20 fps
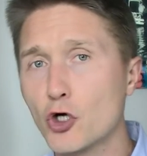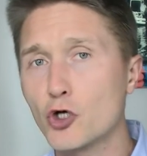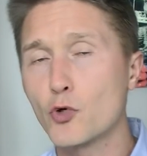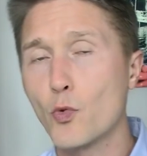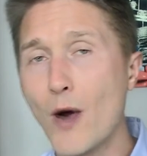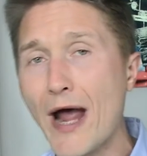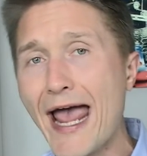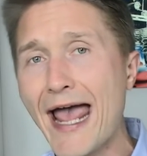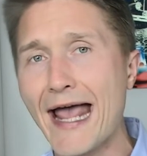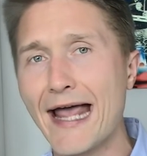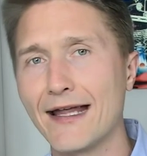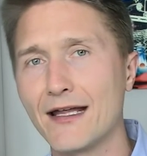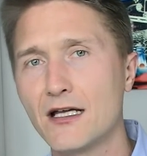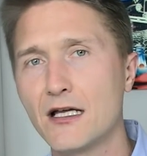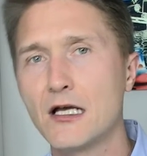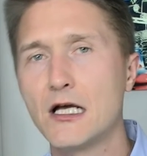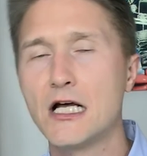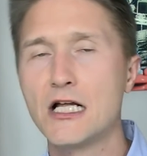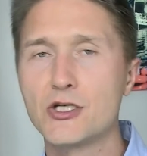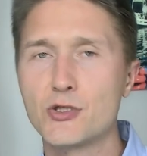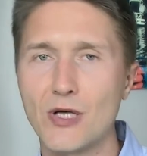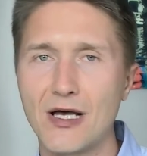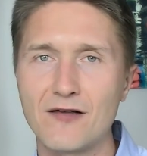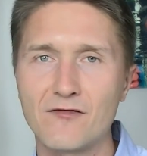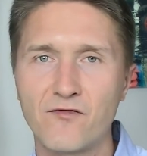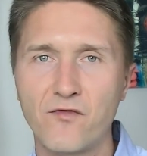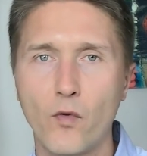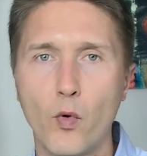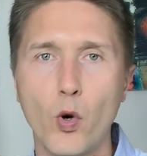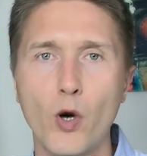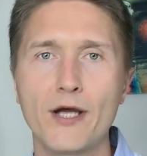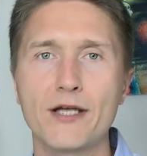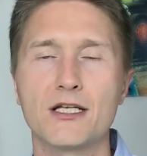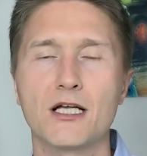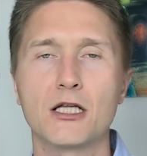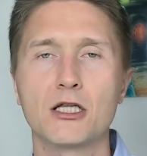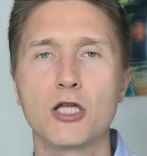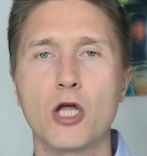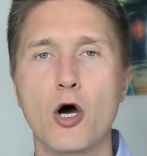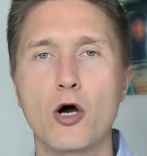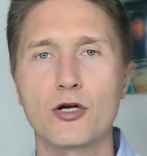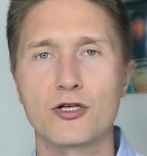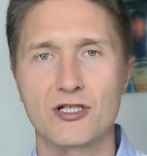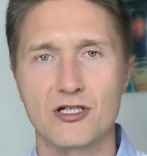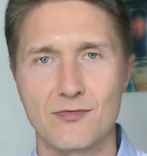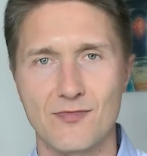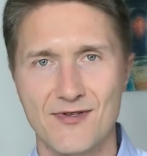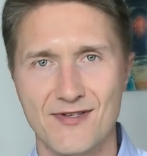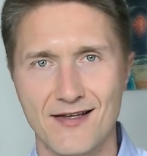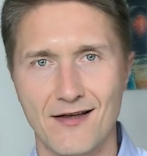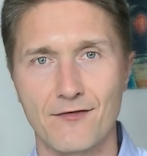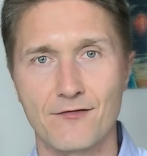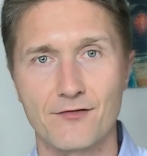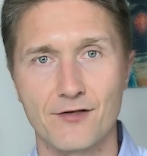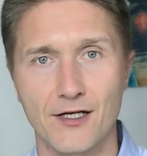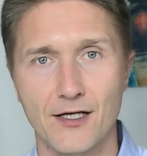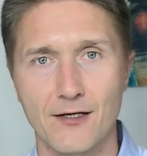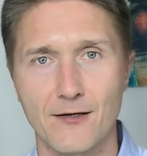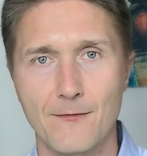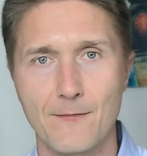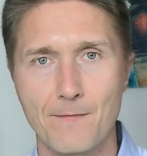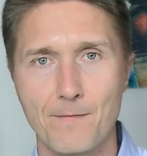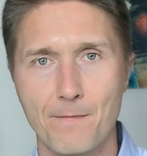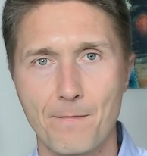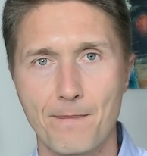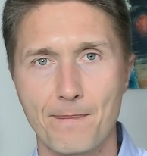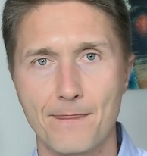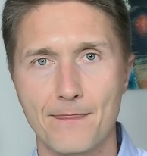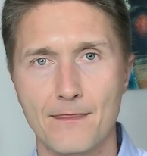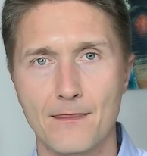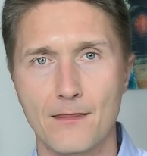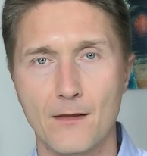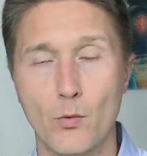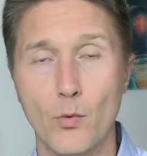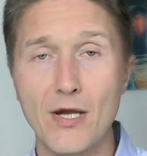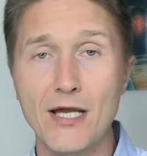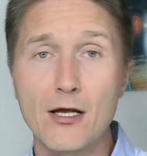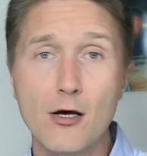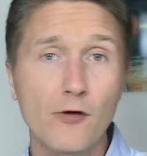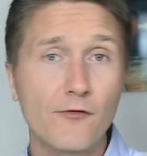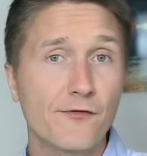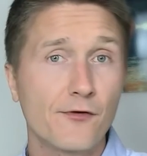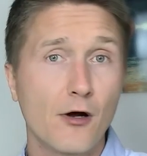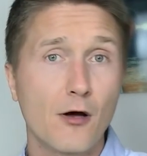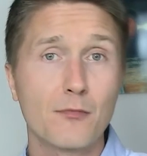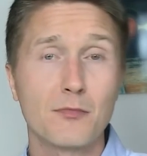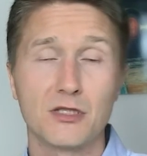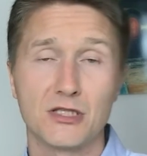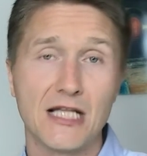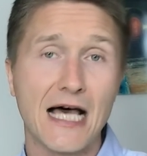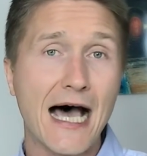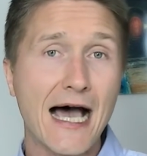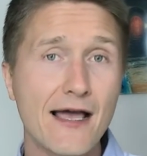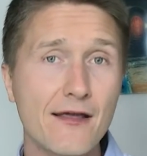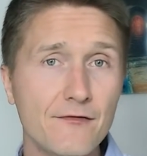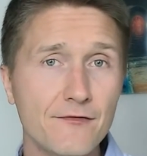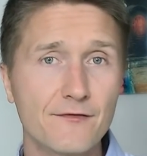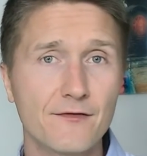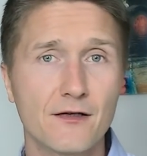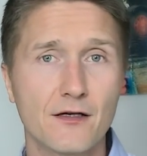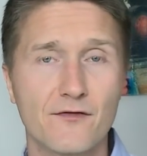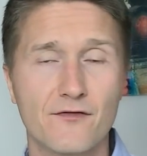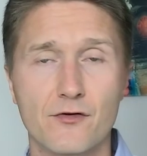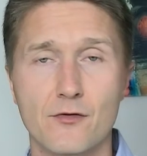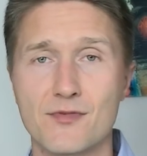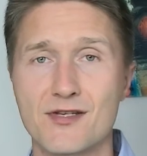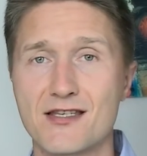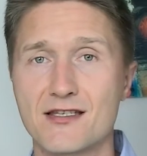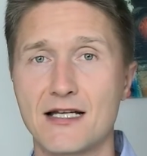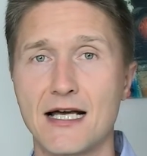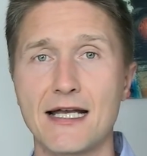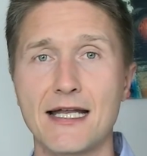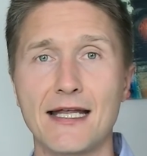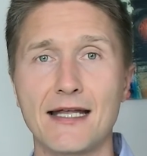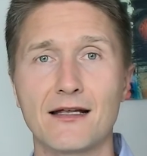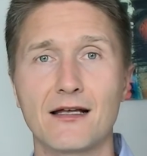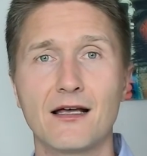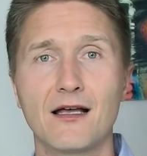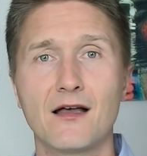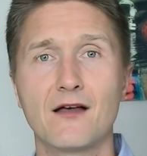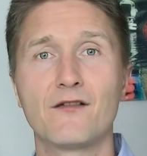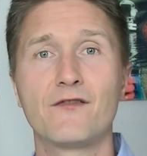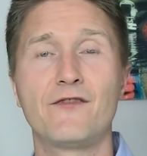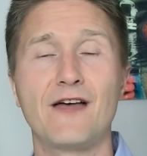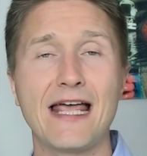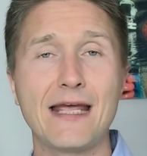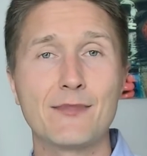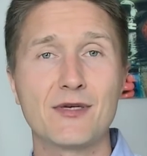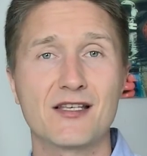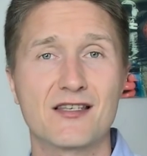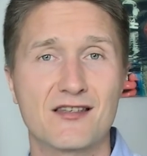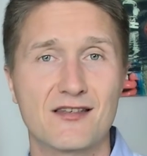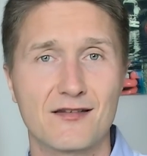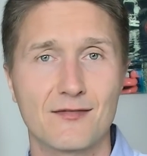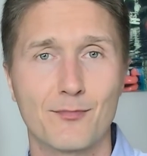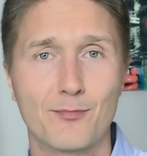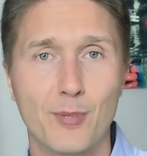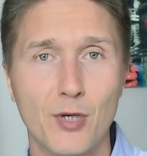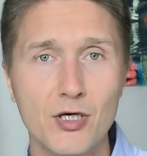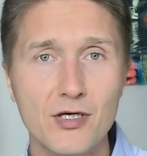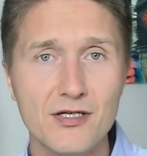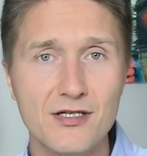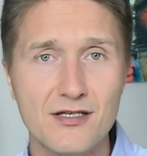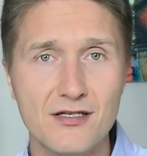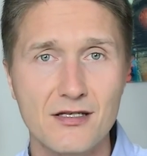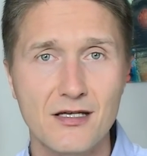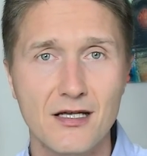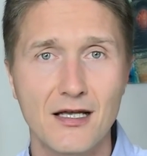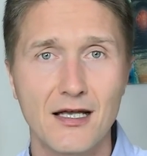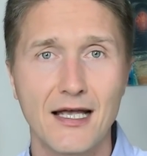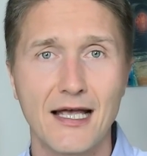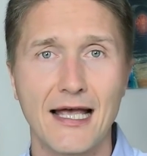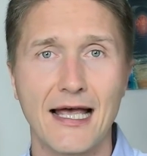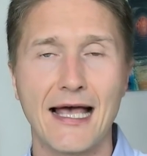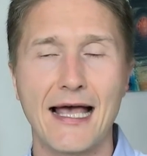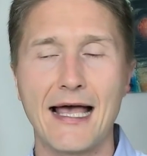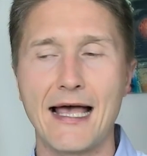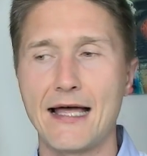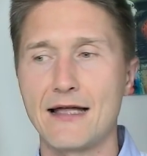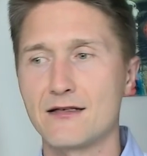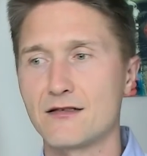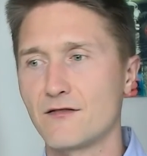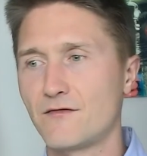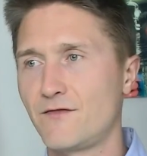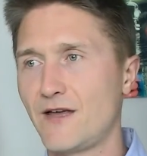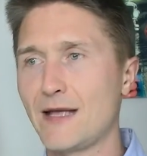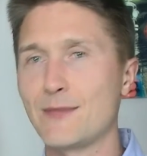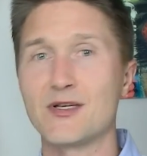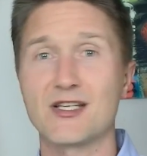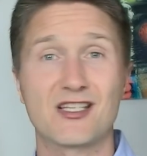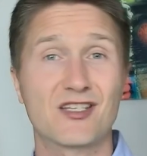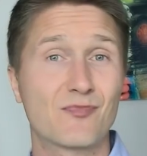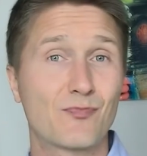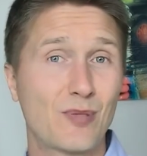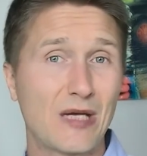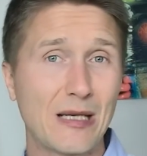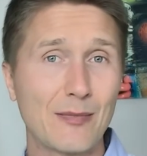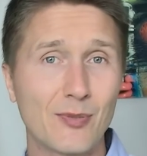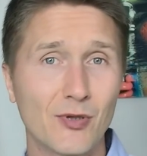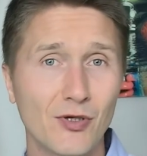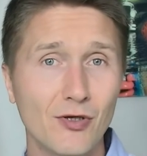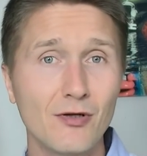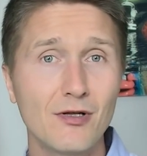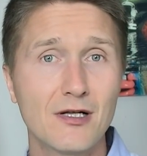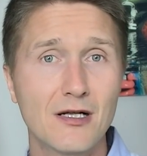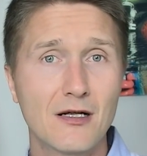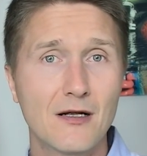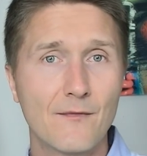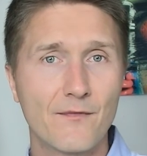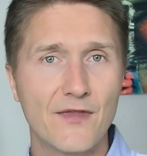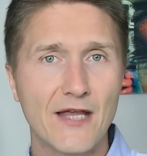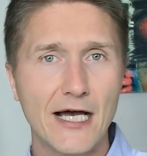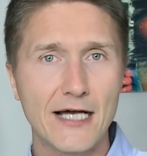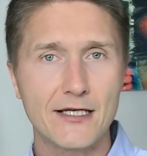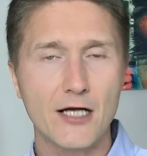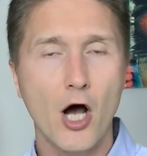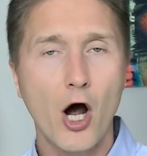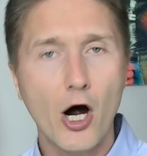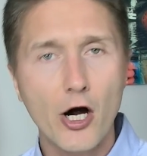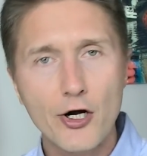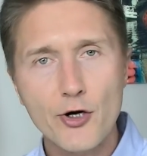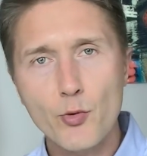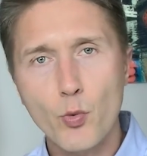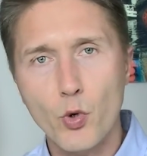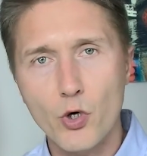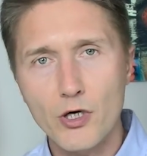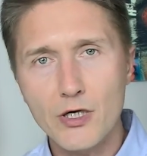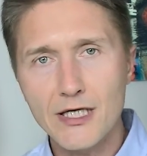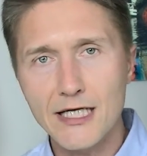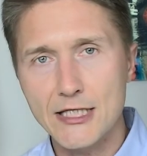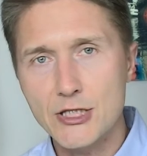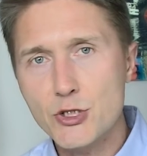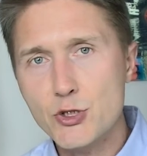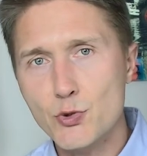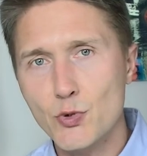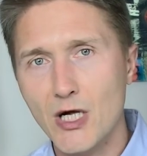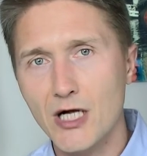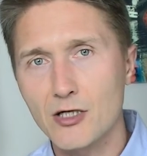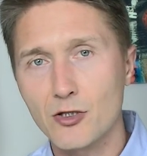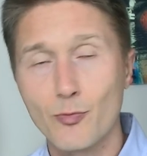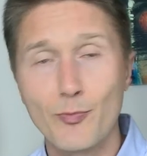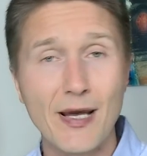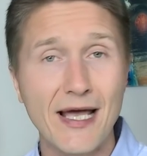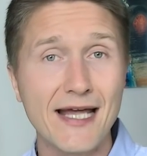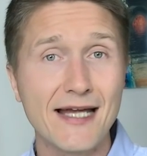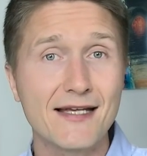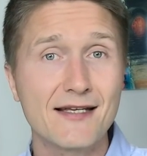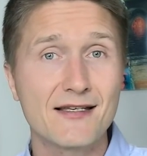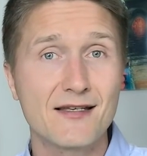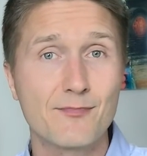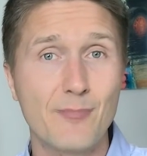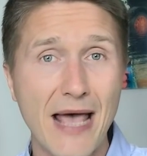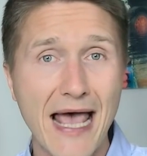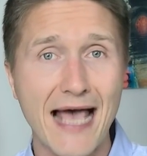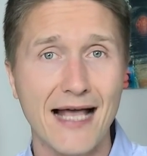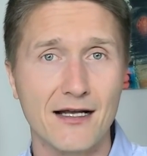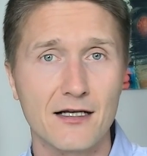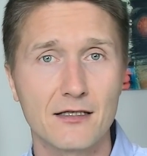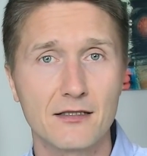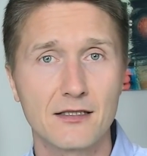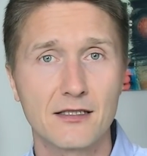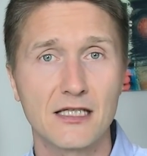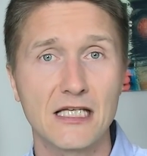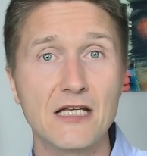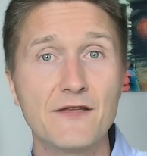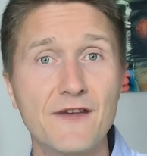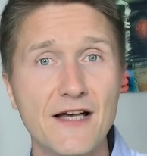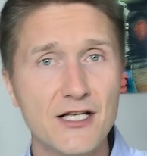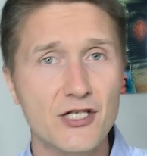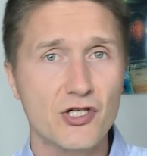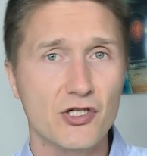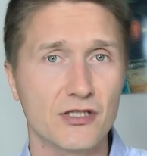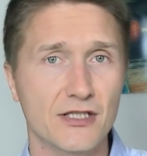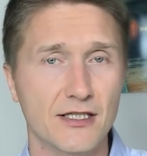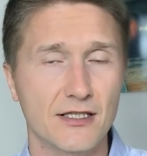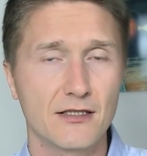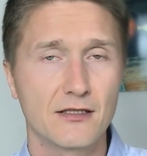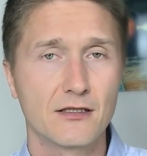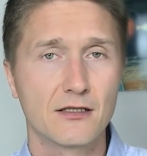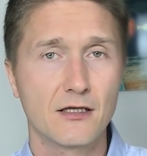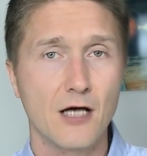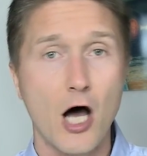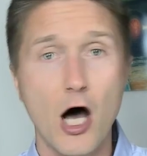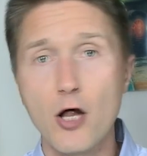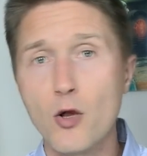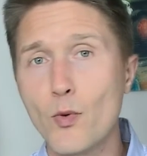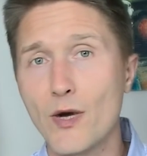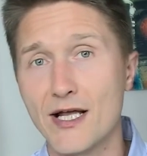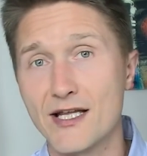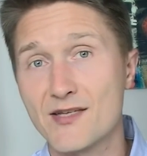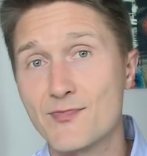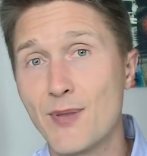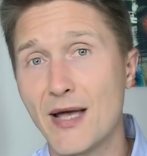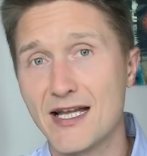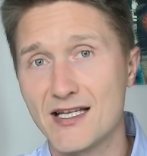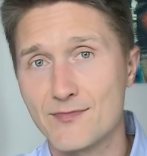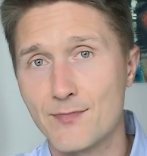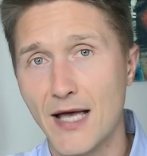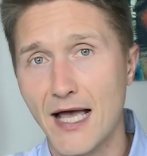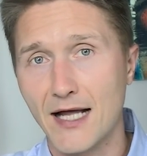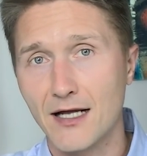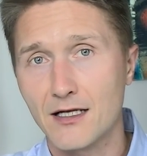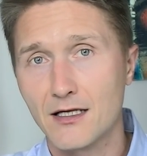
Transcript: way to avoid long-term suffering. We know from life, from studying famous books and famous people, that hard work and struggle pays back. Eventually, always pays back.